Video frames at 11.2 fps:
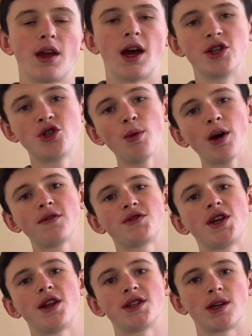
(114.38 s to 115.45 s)
As you might have
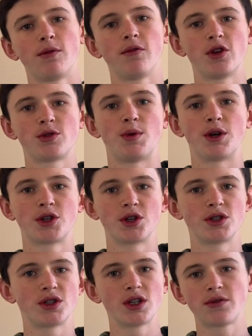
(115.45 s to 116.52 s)
seen in some of those
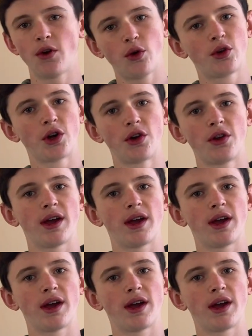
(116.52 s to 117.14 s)
pictures, this phone clearly